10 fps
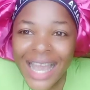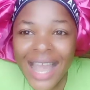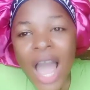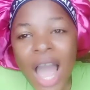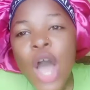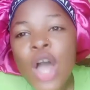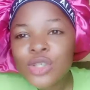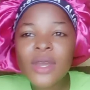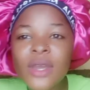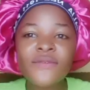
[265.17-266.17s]
So if
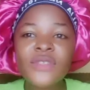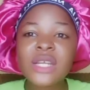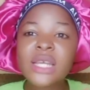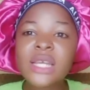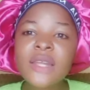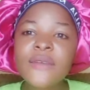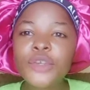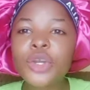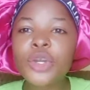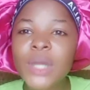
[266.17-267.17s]
there's any video you
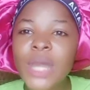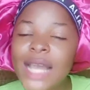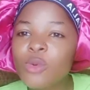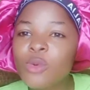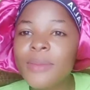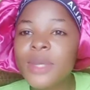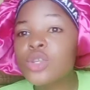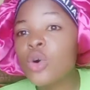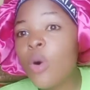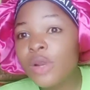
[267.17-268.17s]
guys want me to
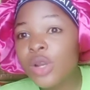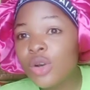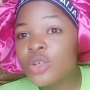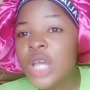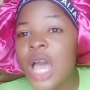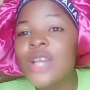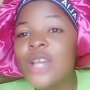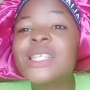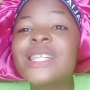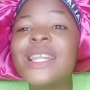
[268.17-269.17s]
upload, just leave
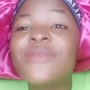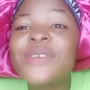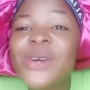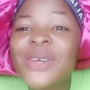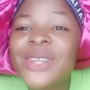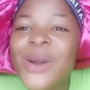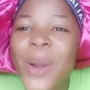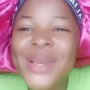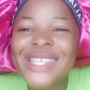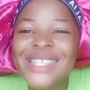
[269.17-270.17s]
it on the comment
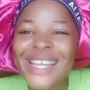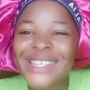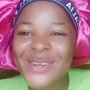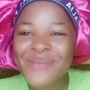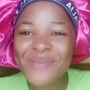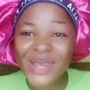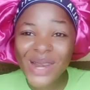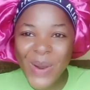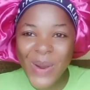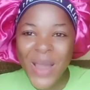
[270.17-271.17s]
section below
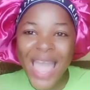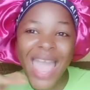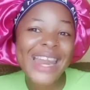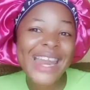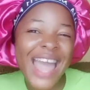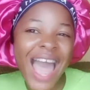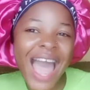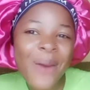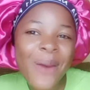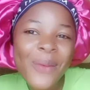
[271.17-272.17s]
and I will
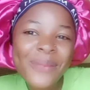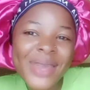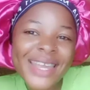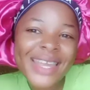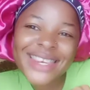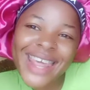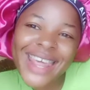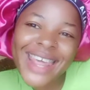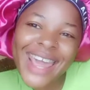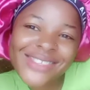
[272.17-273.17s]
be there
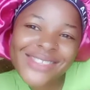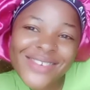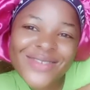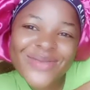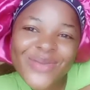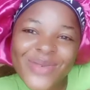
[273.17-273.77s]
to read